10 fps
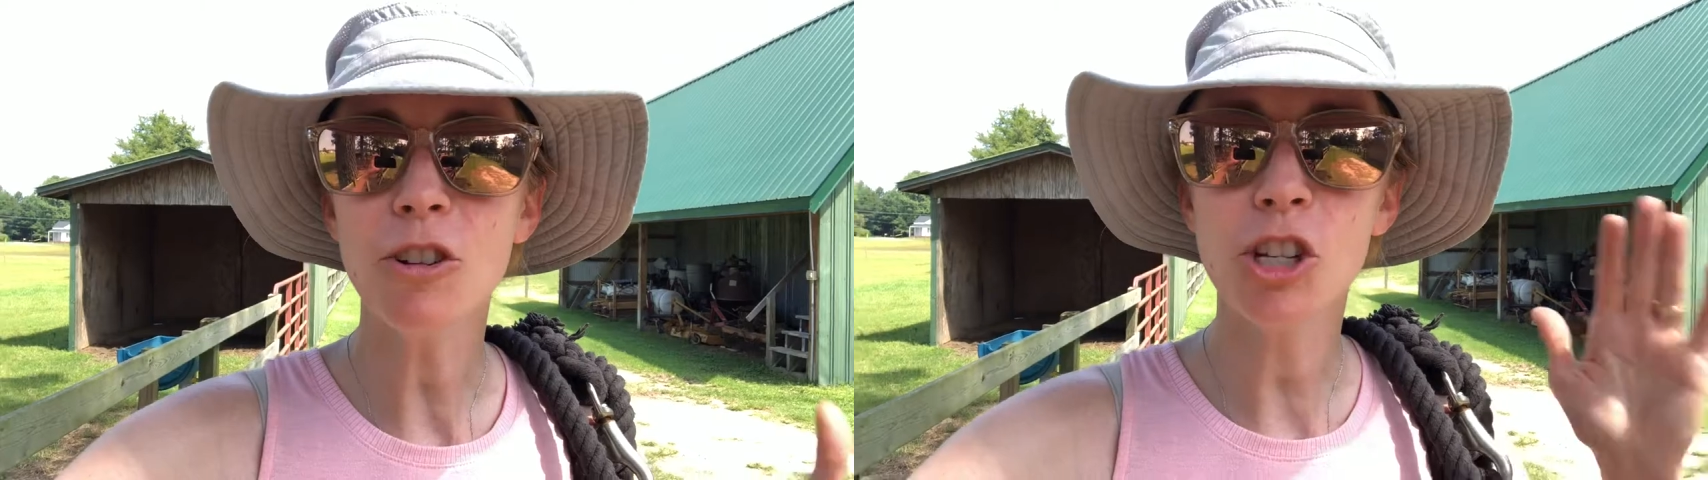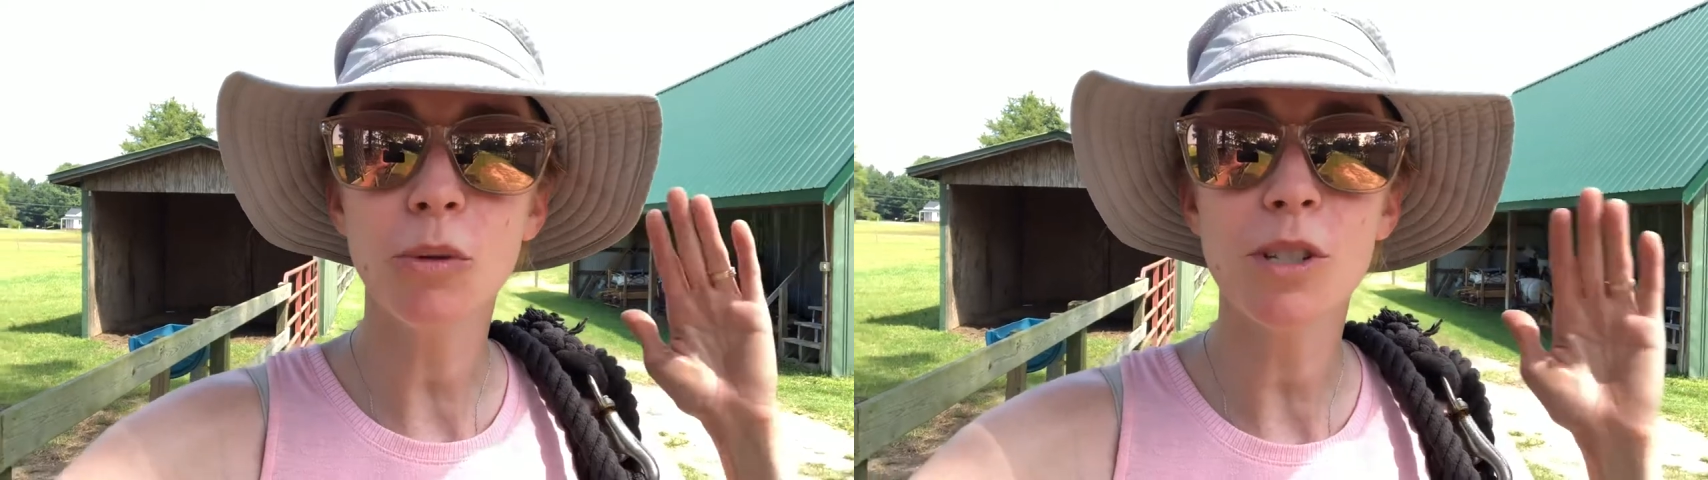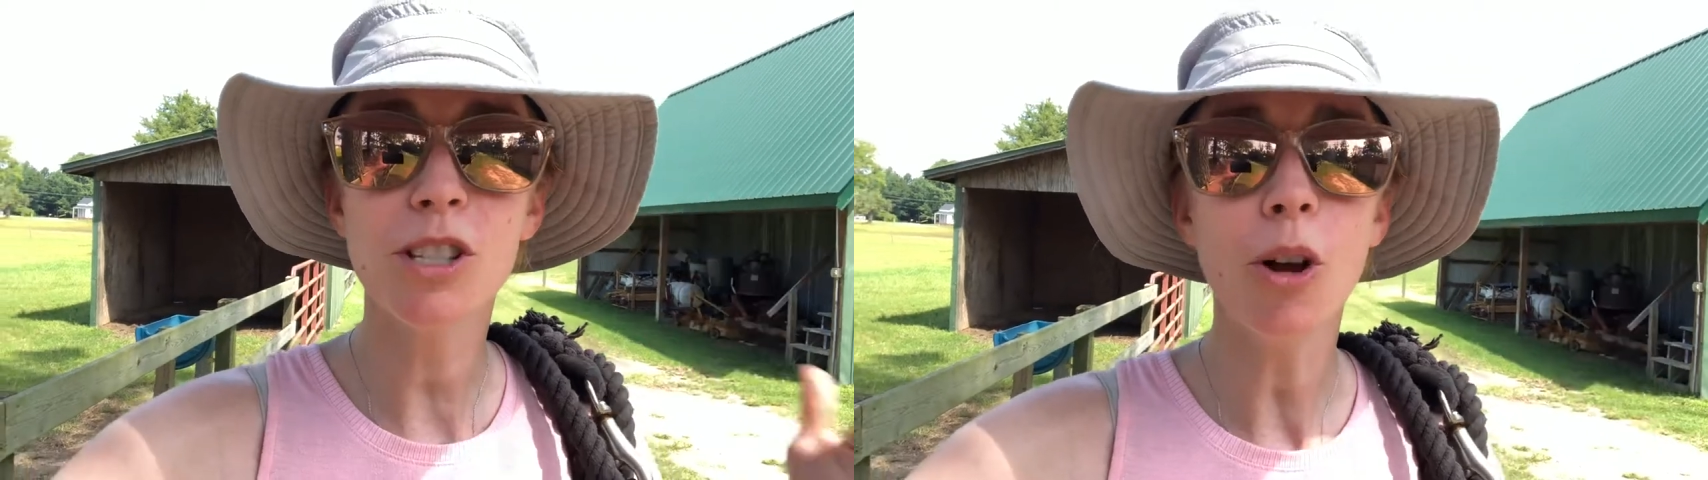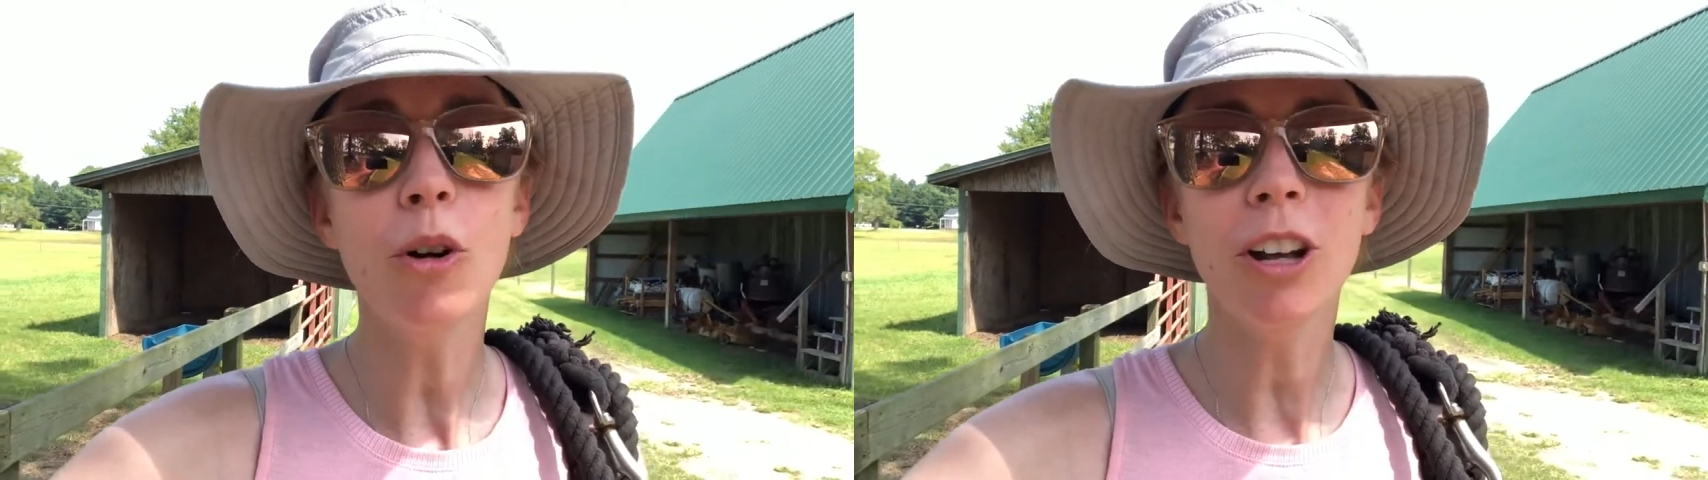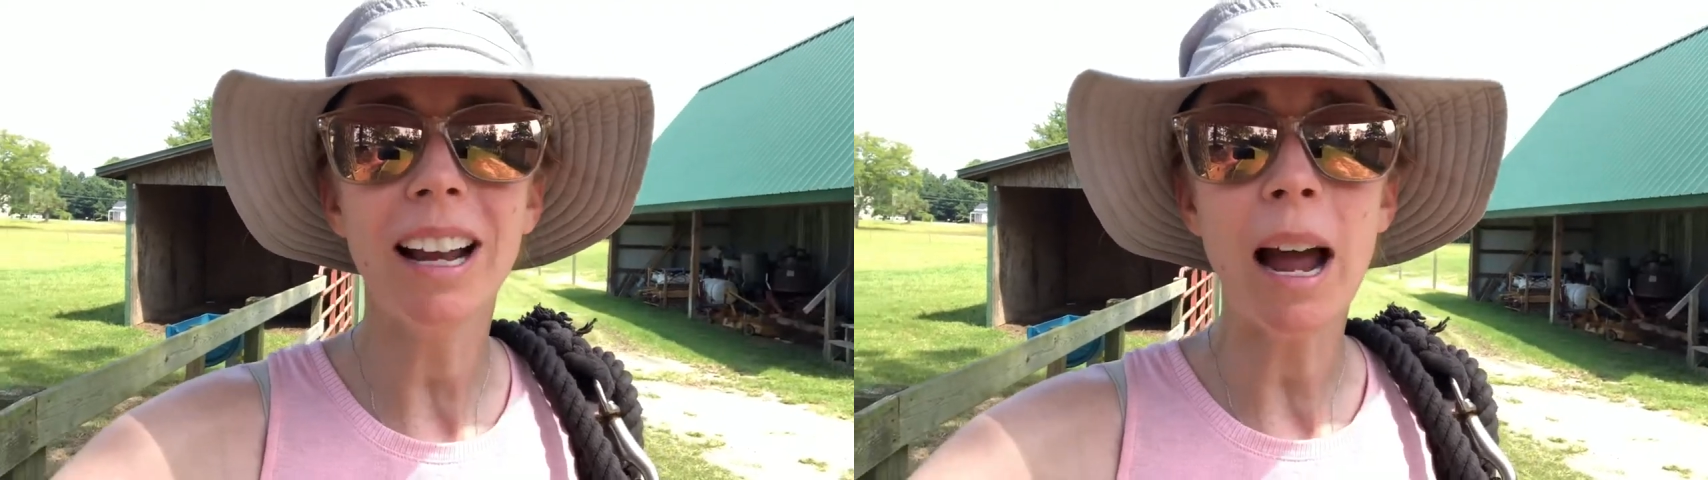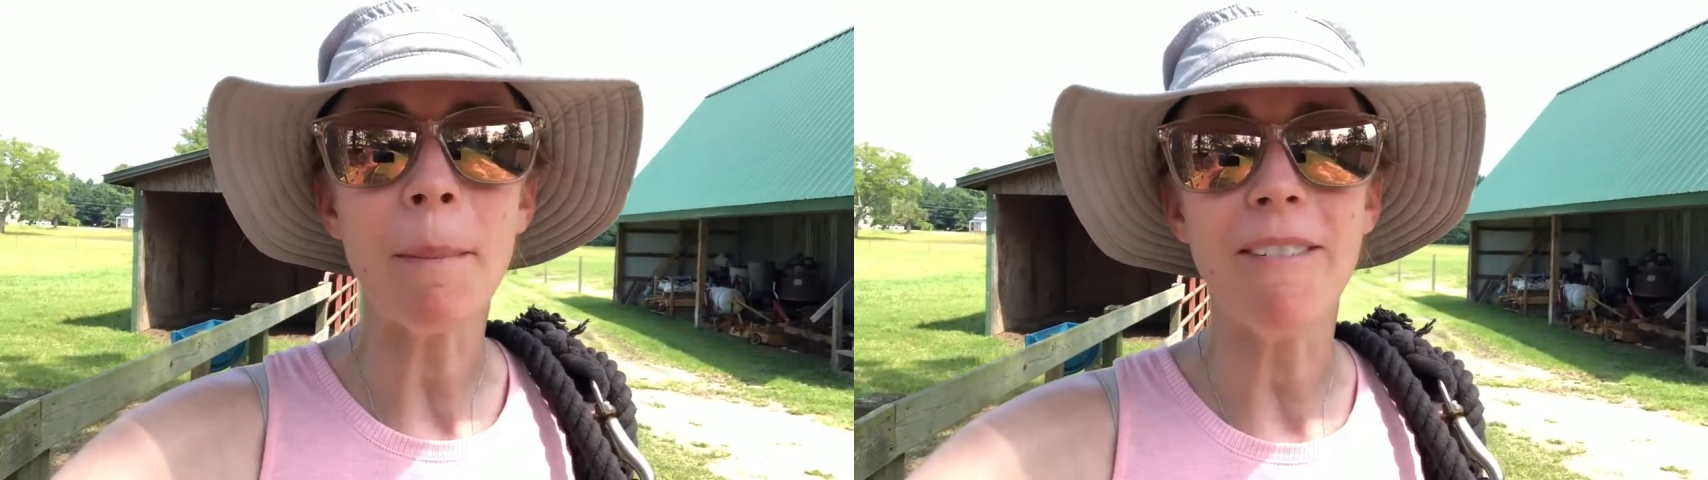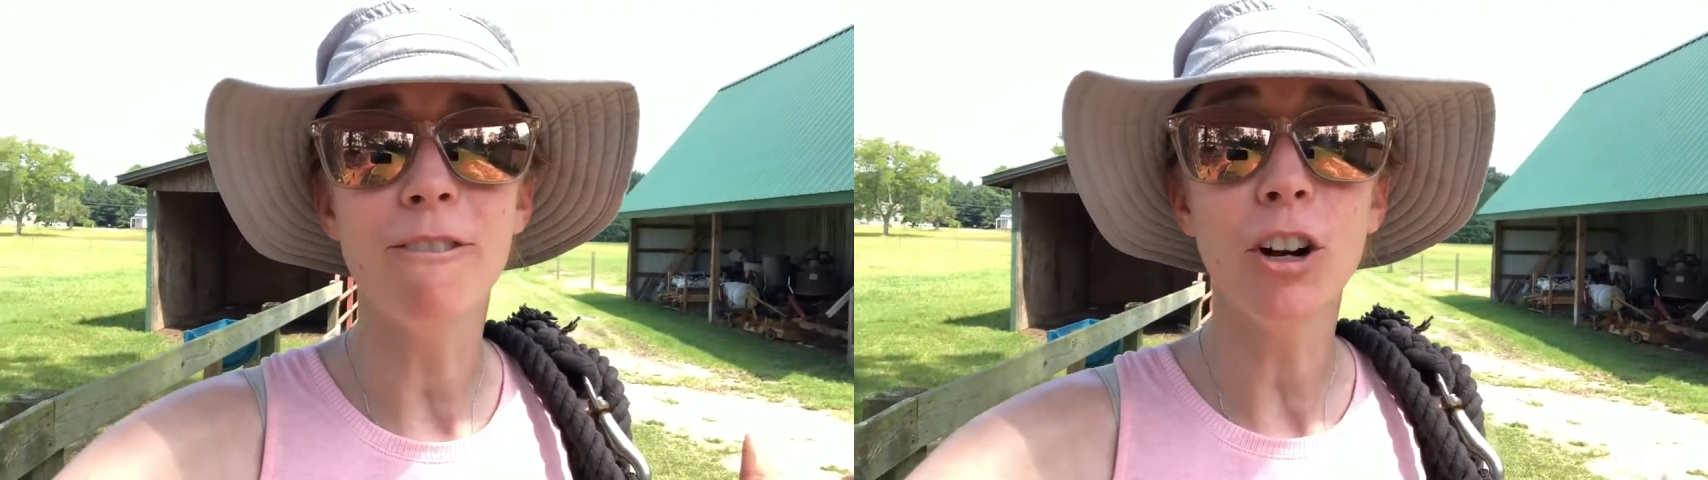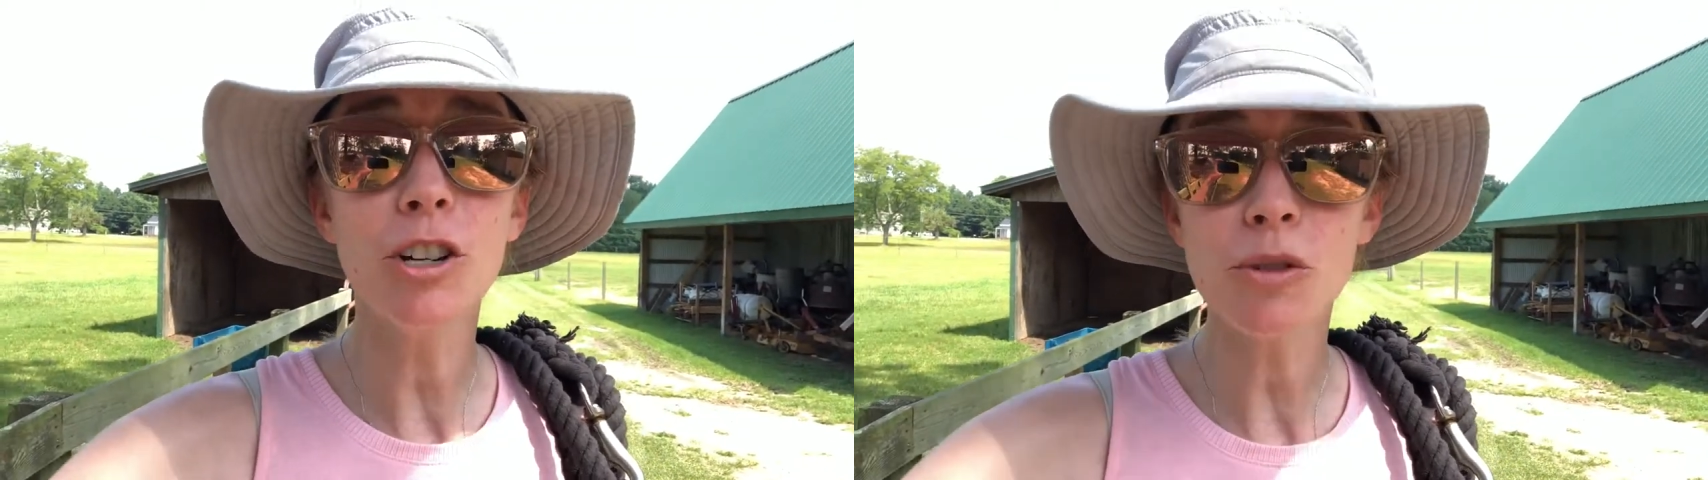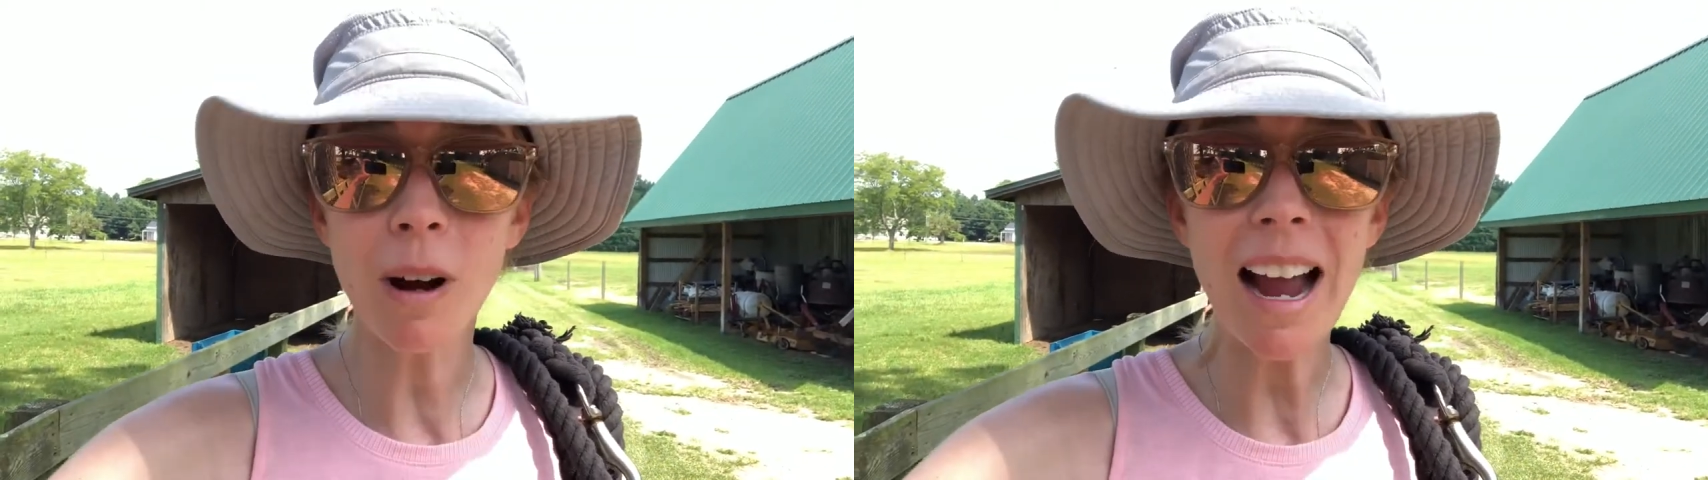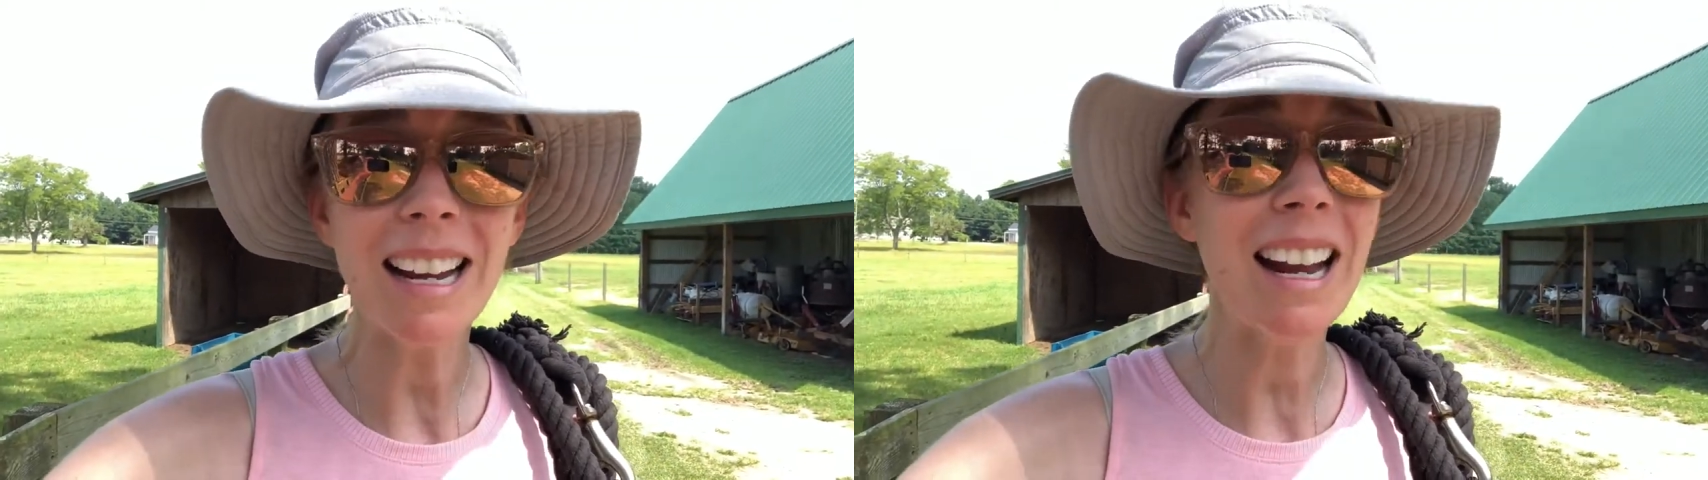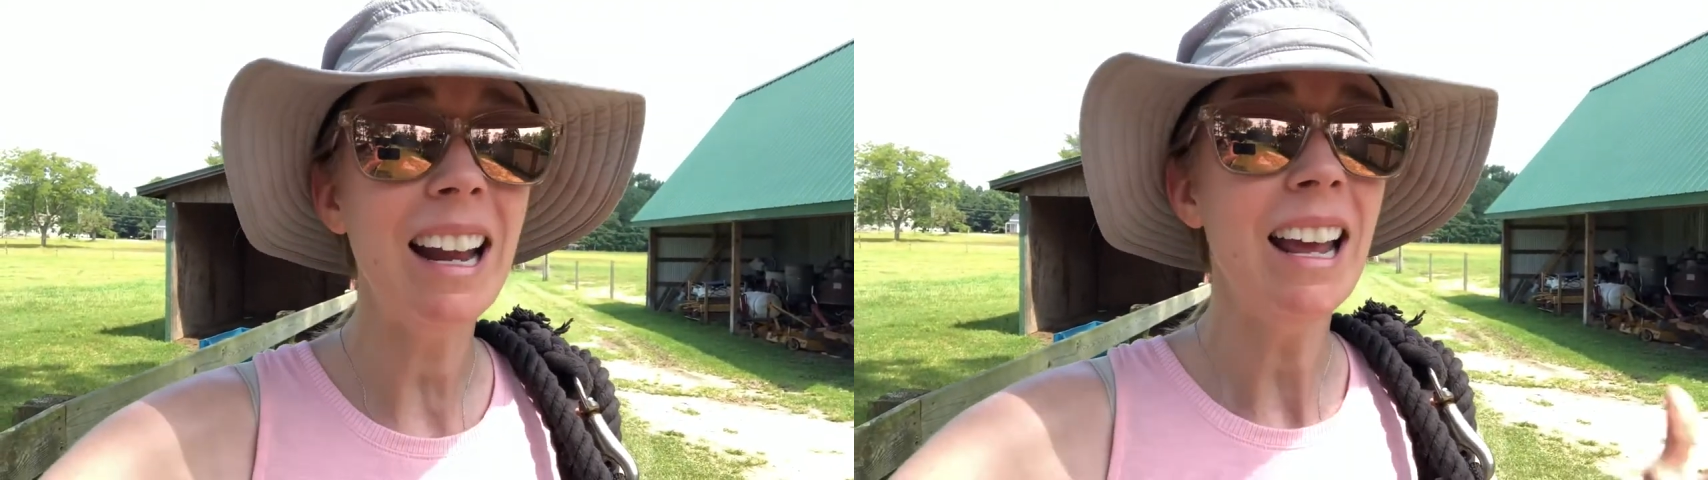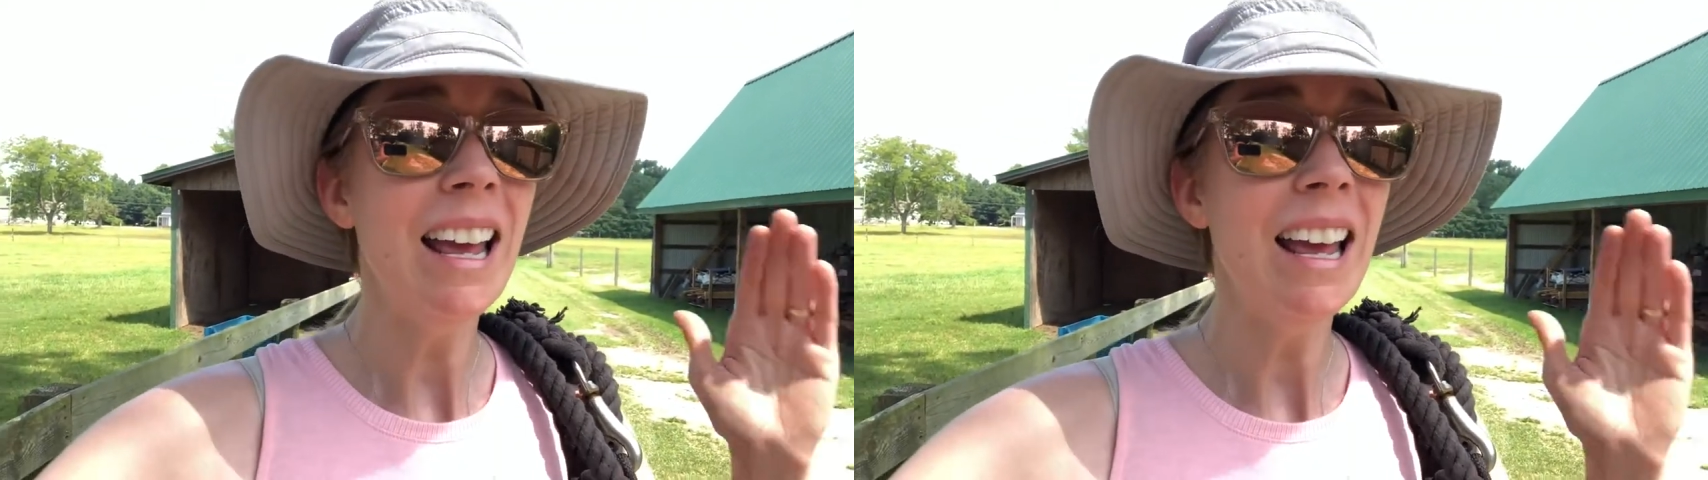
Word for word: She was so good. I got my first ride in.